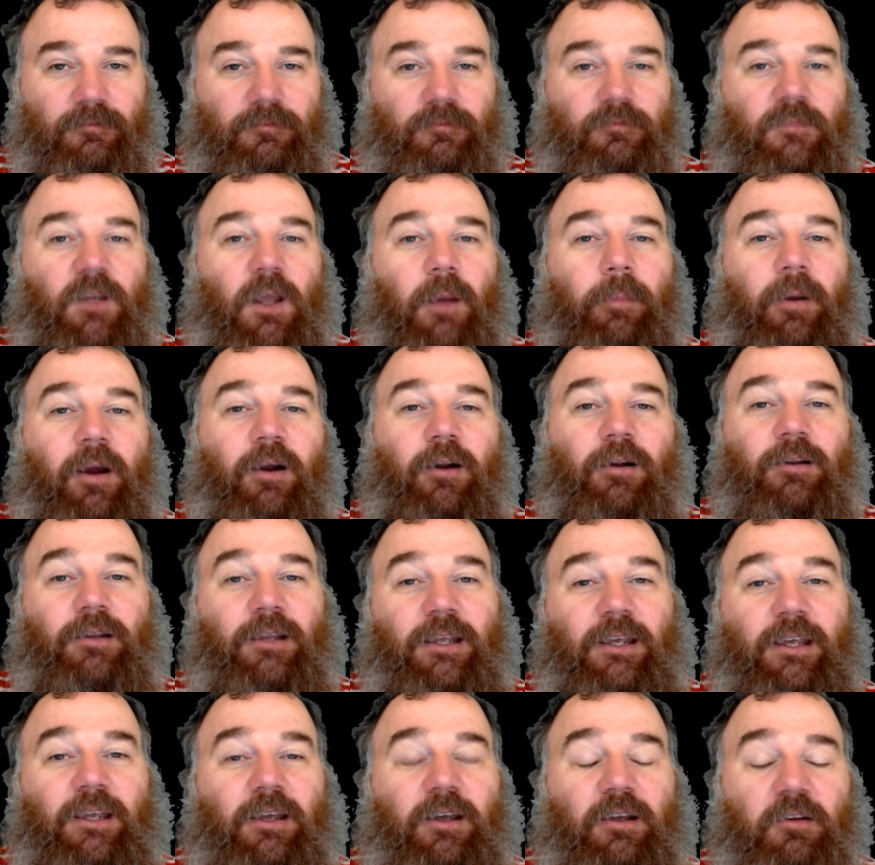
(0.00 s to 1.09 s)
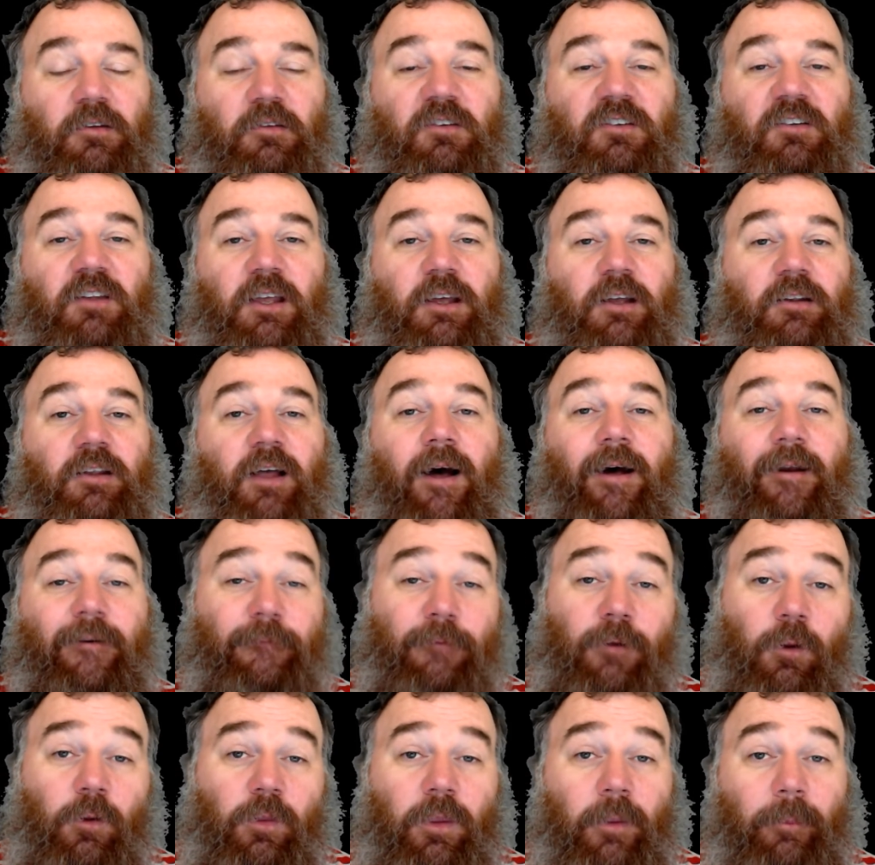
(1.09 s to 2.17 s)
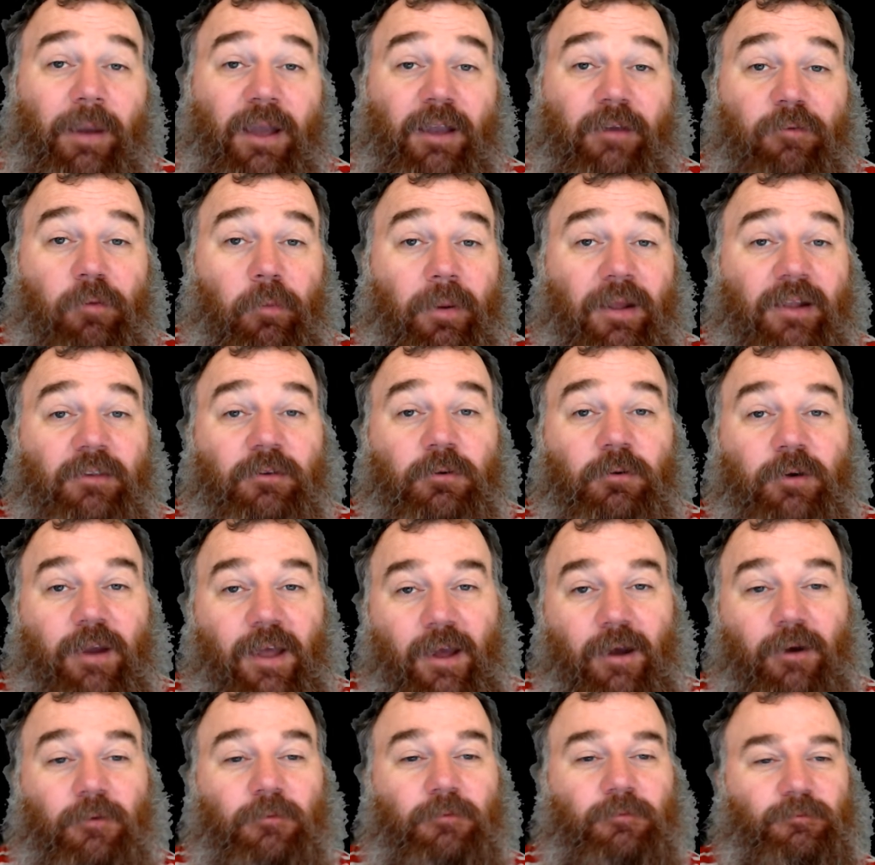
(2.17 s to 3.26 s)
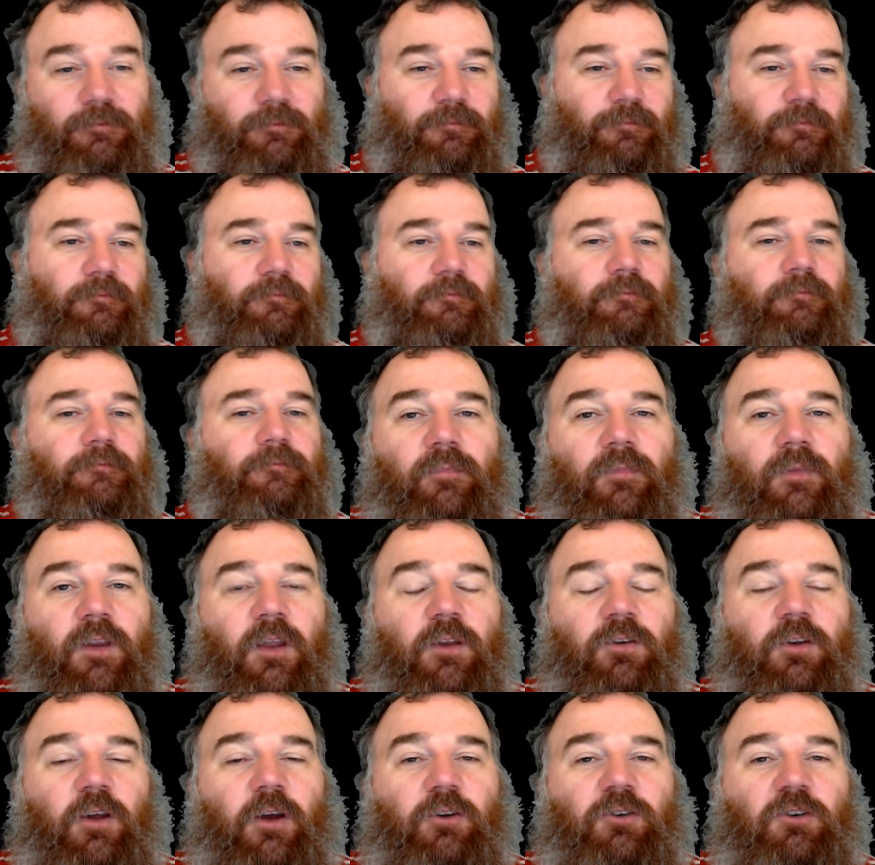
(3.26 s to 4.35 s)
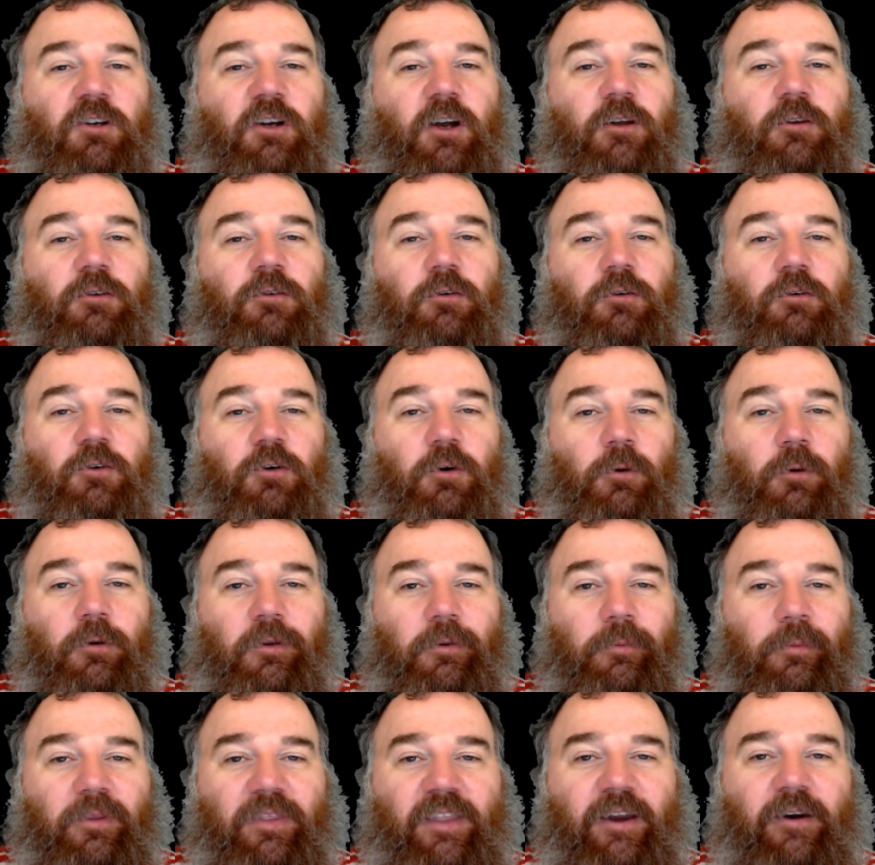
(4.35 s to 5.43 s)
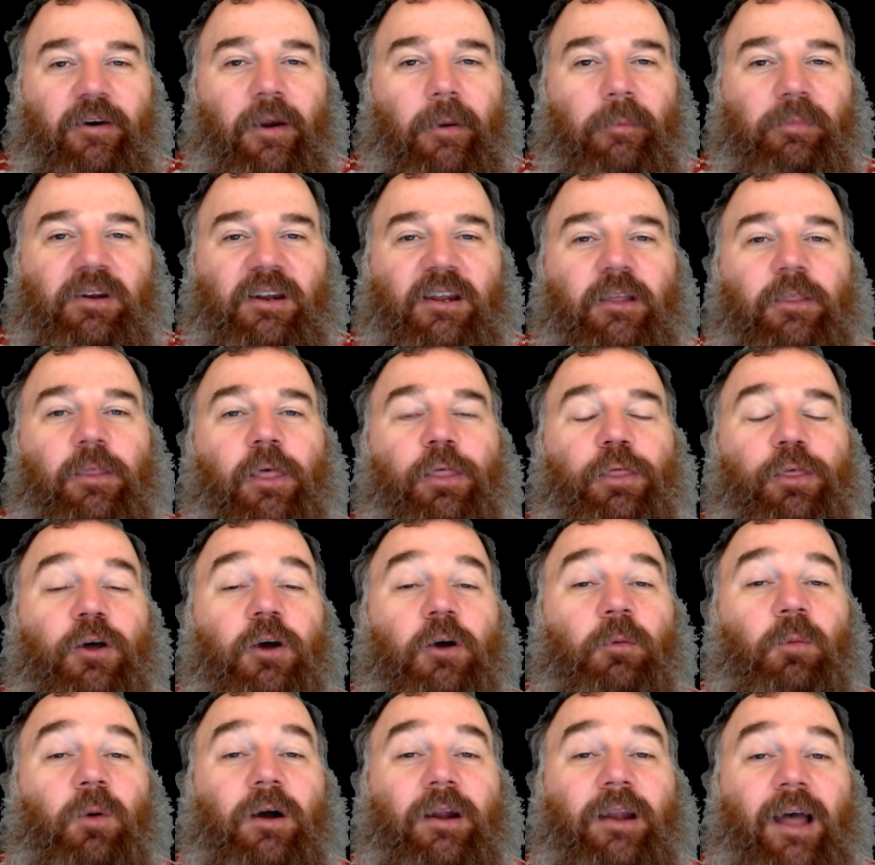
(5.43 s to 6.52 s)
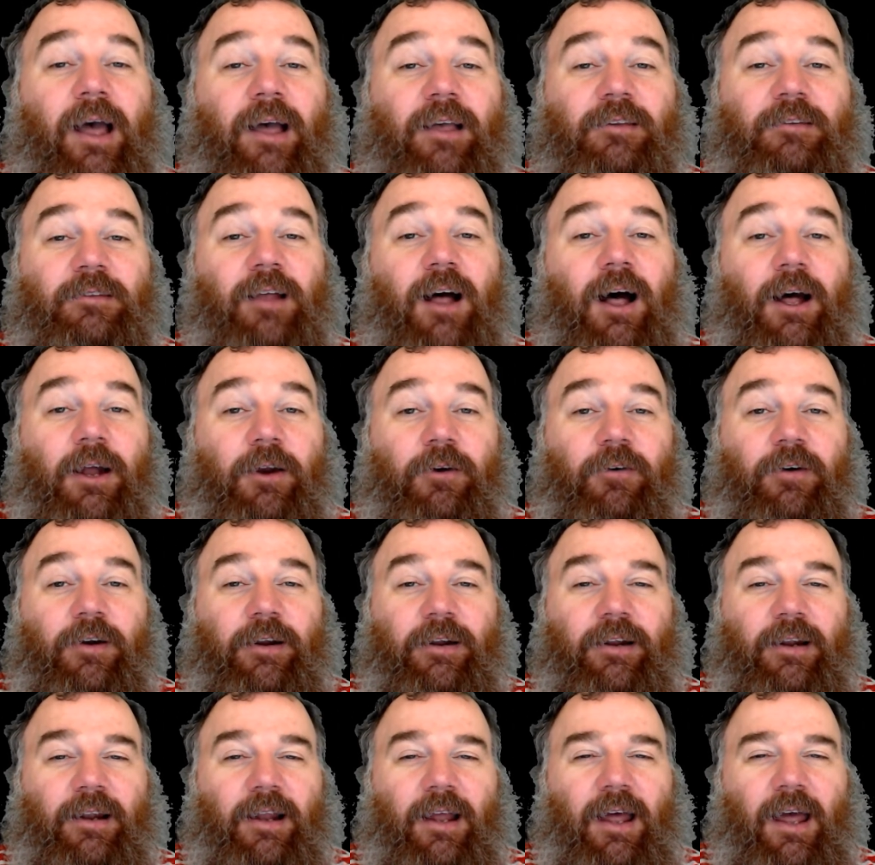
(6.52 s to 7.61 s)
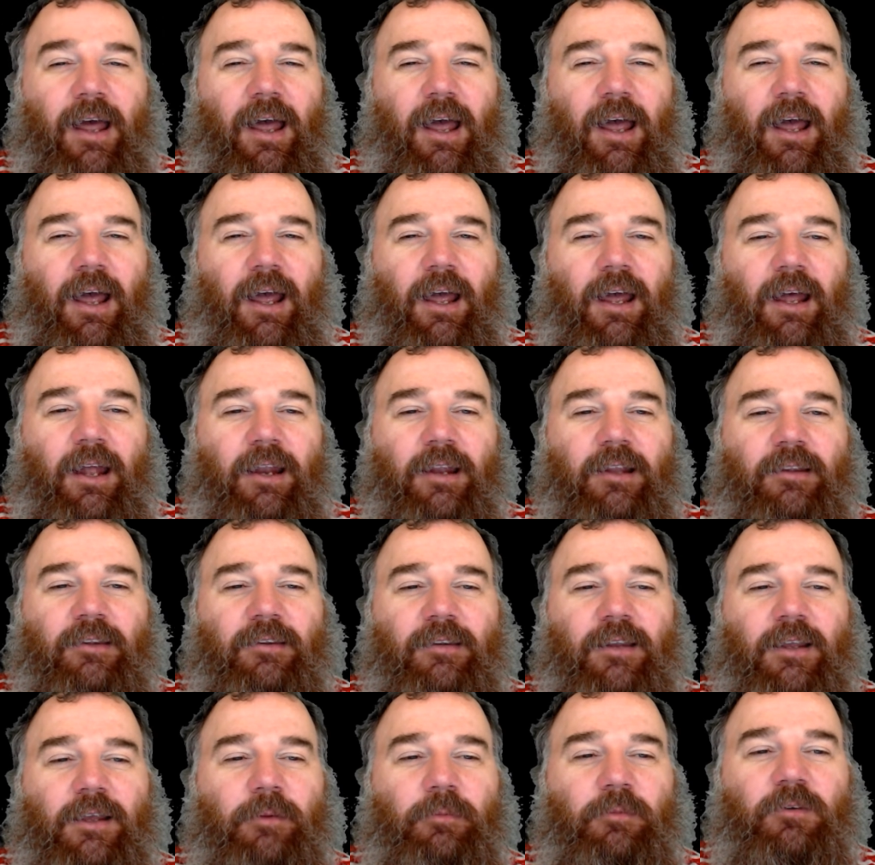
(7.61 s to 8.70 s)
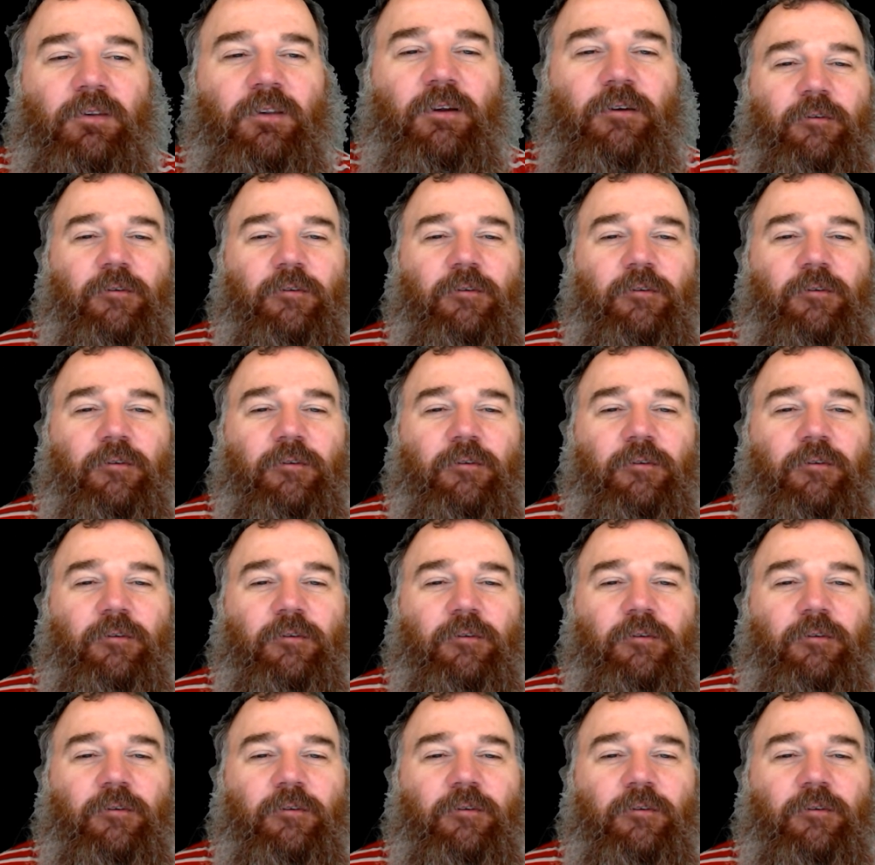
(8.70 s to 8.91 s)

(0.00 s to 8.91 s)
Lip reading: Apparently you can stick a data vault in the back of a pencil now. So she goes through two of them and they're empty, and the third one has data in it. And it seems that